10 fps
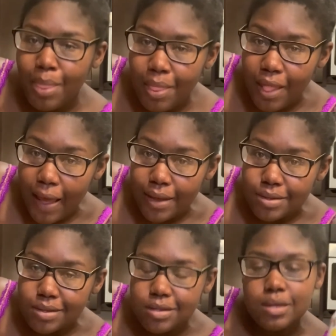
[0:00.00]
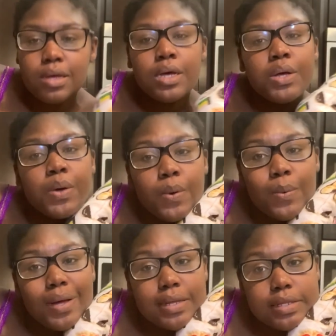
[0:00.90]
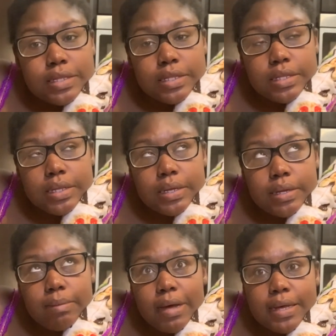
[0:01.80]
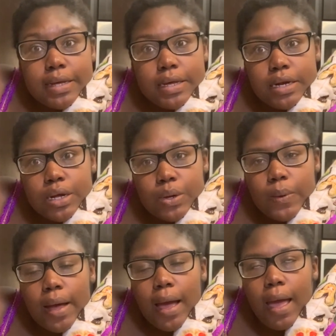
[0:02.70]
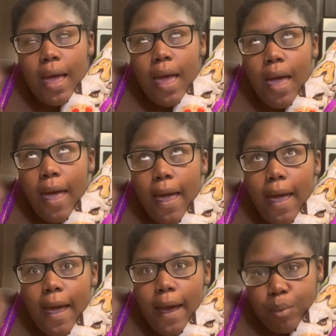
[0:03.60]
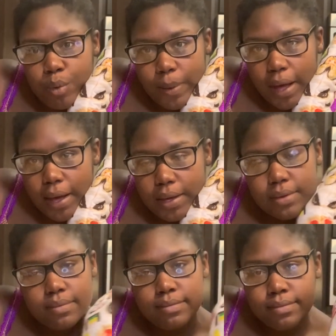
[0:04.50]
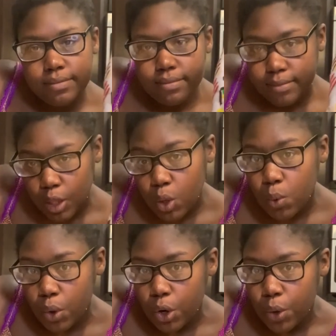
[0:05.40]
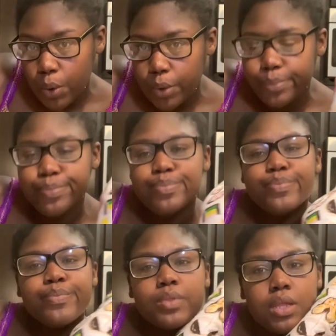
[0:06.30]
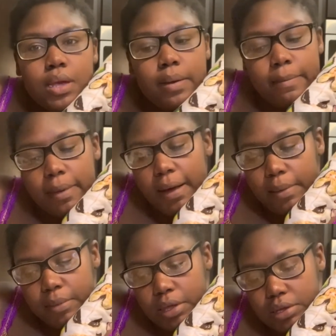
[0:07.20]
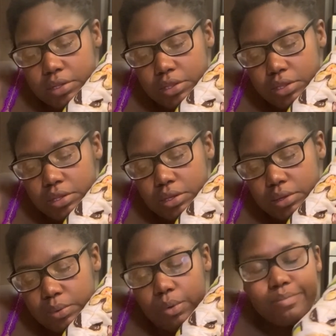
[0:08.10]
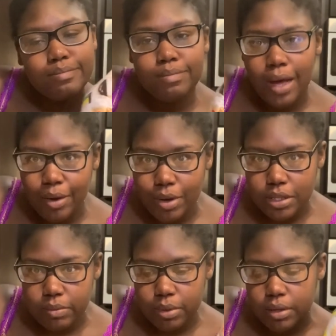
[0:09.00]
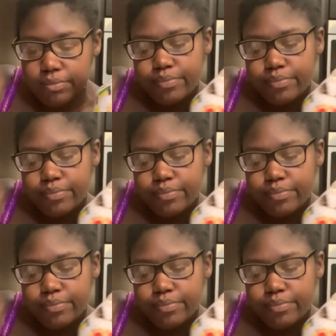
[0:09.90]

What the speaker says: that was my keto apple pie, quote unquote, pie mix. Well, pie recipe.